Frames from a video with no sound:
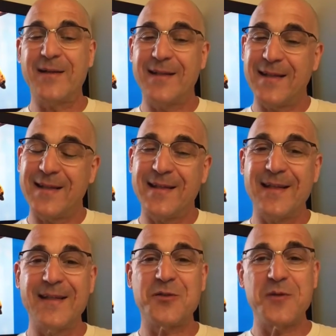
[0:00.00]

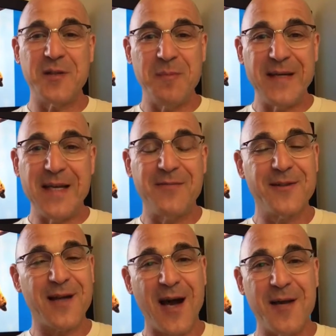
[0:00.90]
this was in medieval
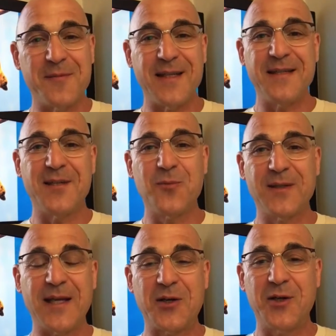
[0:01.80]
times. They did
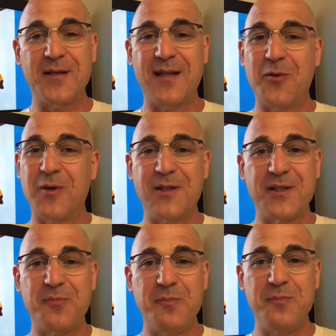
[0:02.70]
what they could. They were
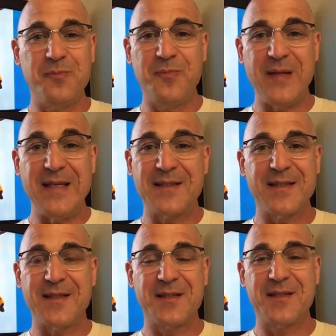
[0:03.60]
just bees
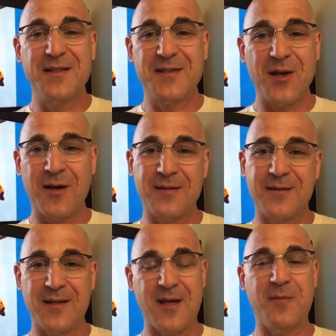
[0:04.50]
that stung
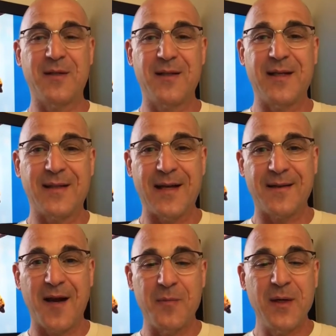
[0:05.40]
to them at that
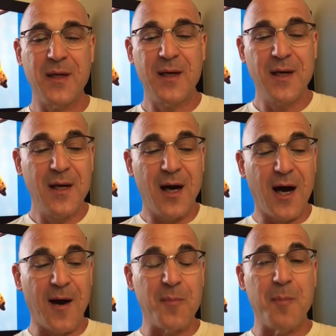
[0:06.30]
time.
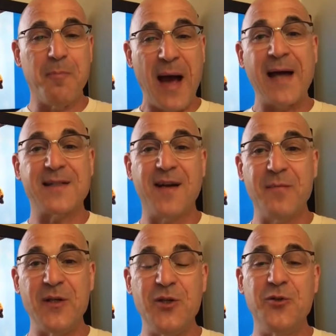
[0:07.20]
Bats have
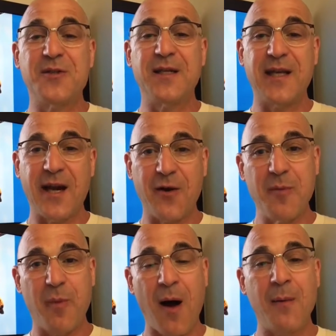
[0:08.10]
been used to carry
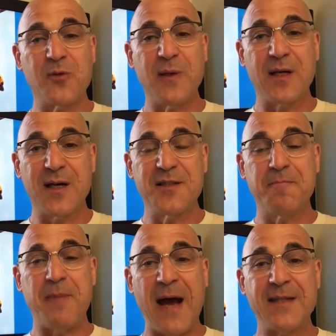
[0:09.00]
bombs because
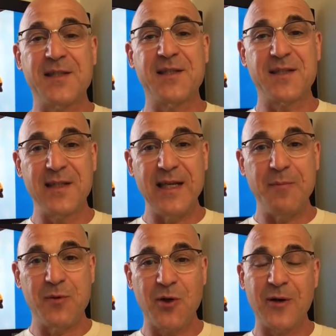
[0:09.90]
bats
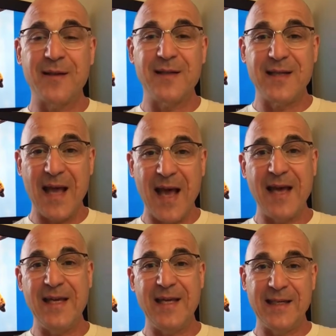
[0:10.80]
sleep during the
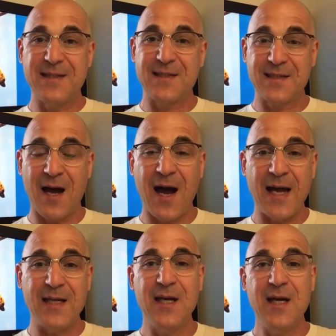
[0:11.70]
day inside.